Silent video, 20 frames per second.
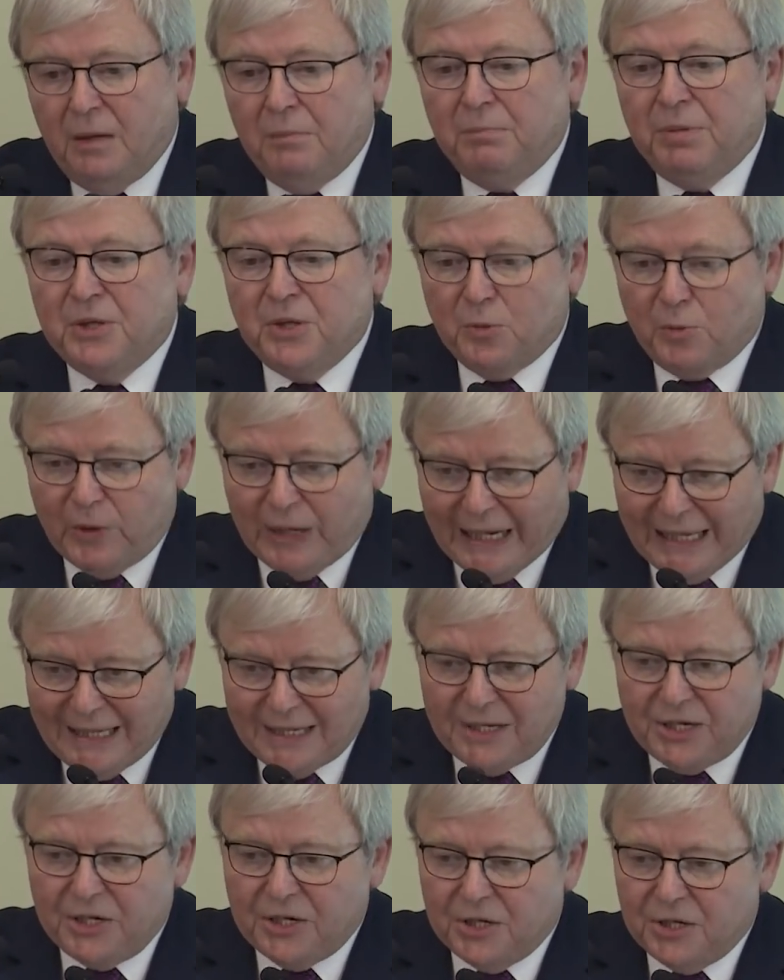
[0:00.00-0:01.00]
But the
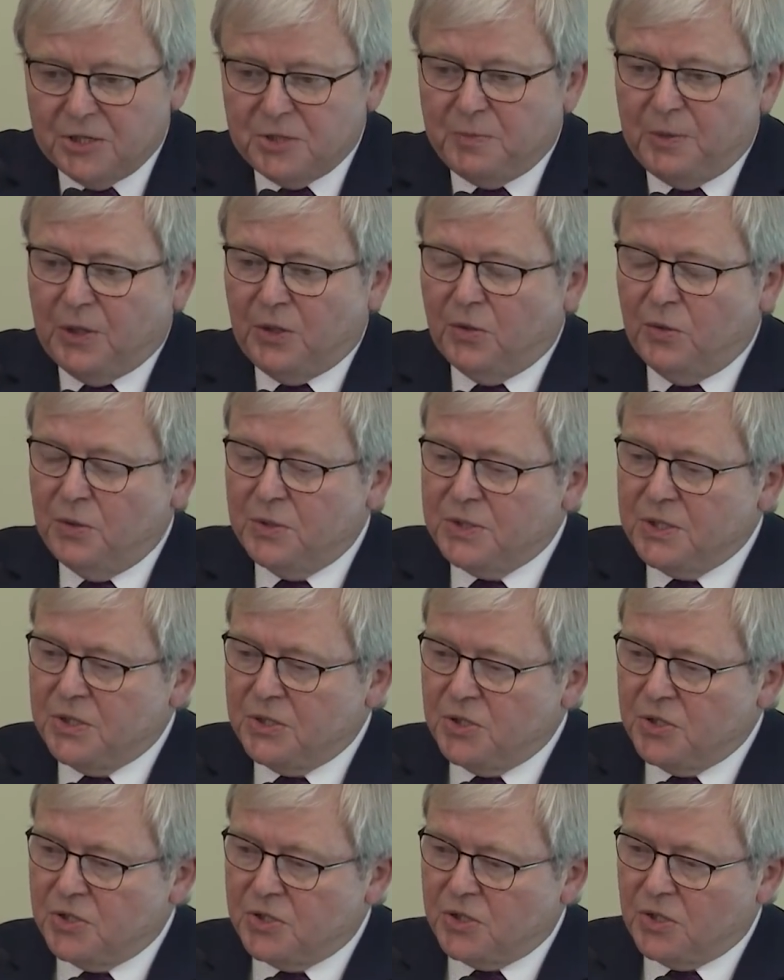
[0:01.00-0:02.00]
reality is, because
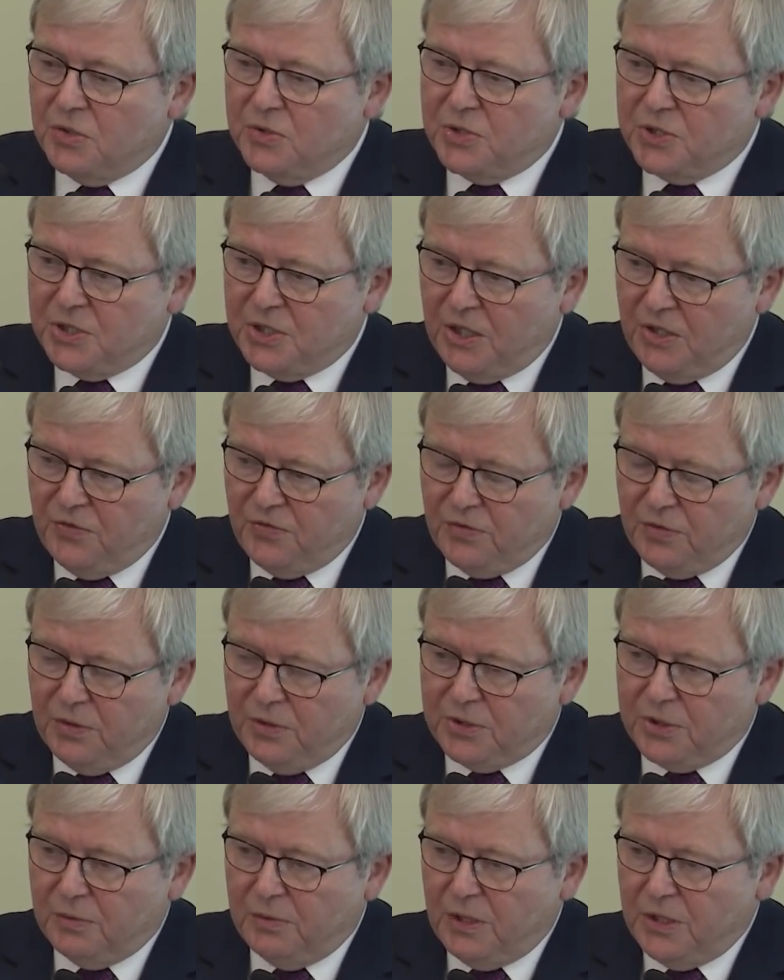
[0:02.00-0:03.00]
this is so
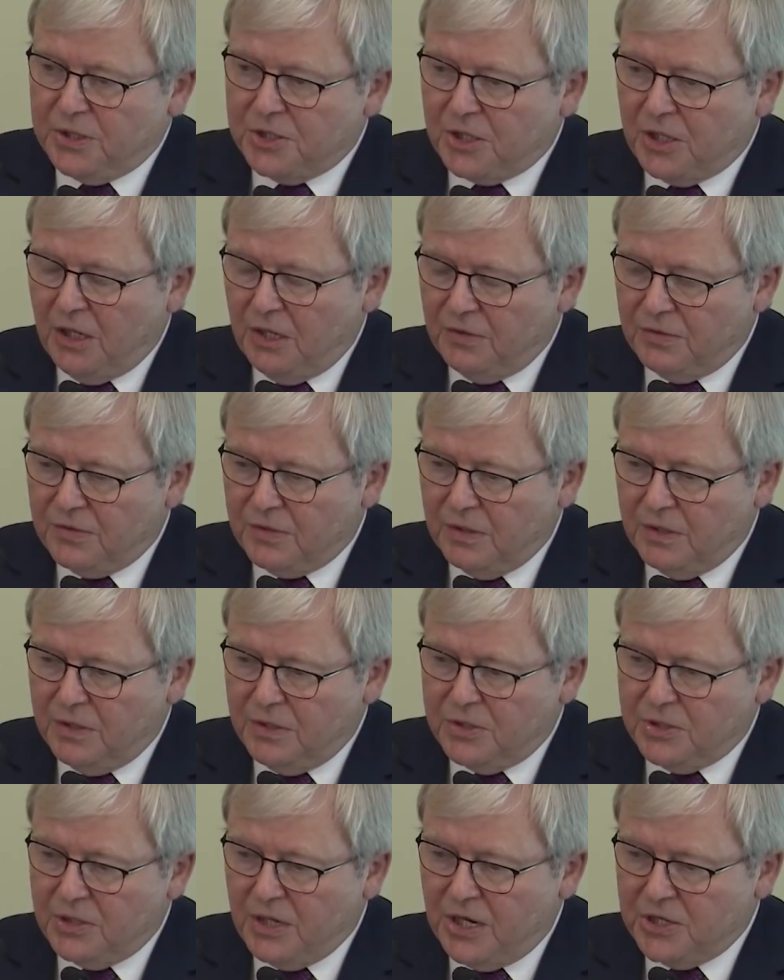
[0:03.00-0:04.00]
central to each
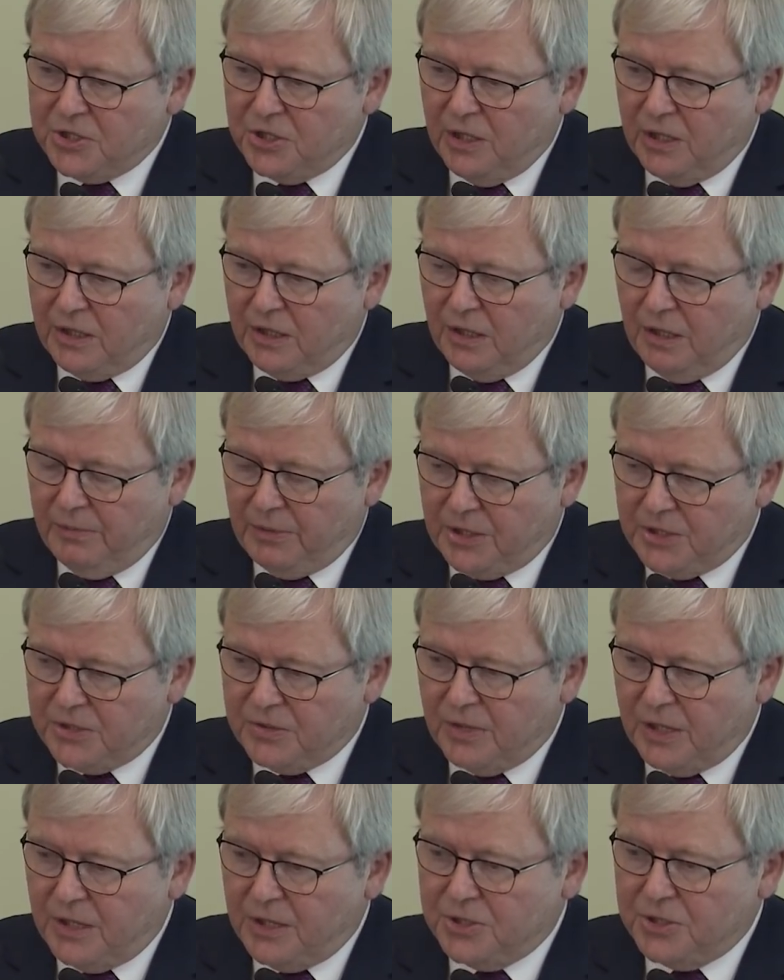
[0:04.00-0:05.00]
country's national economic
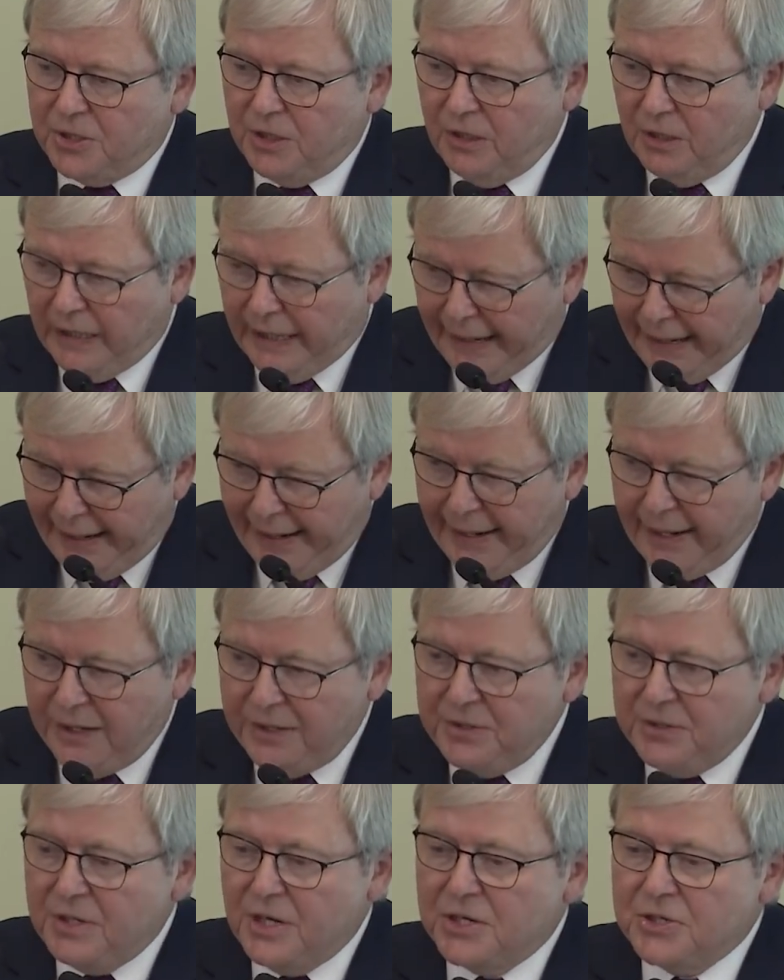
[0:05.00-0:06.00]
strategy
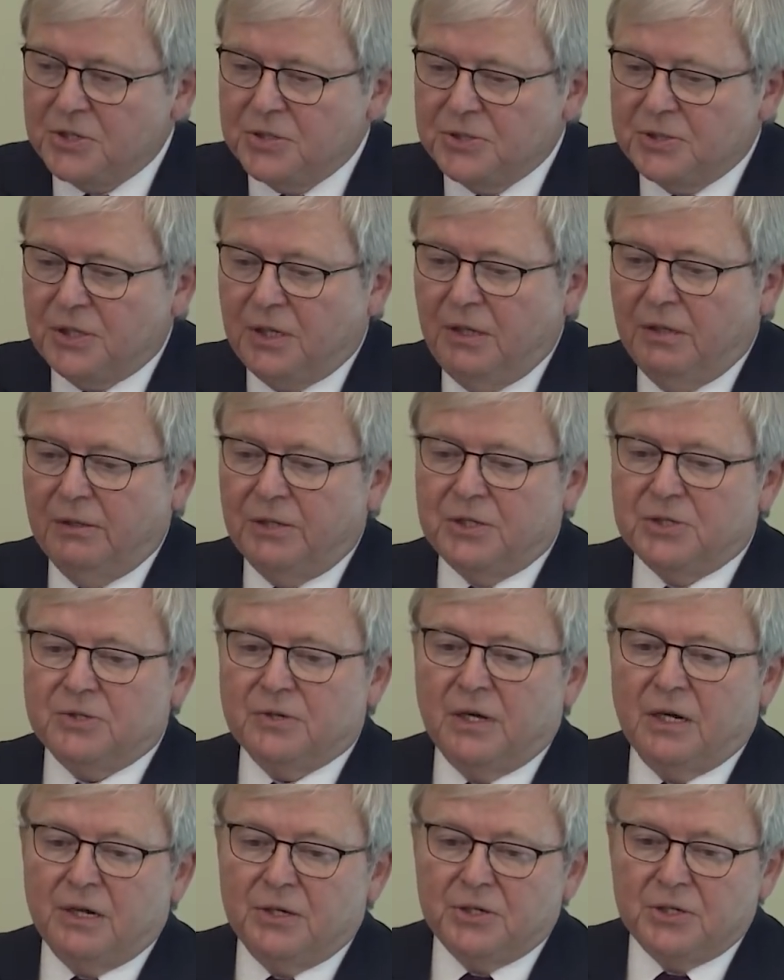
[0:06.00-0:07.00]
and national security
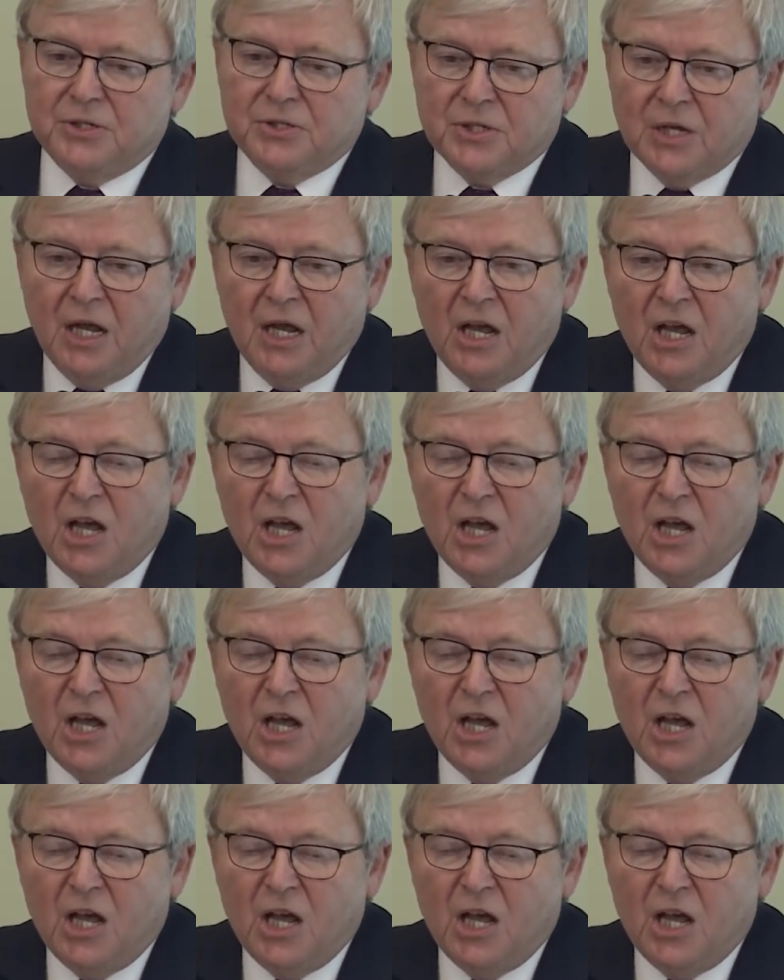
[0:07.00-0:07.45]
strategies,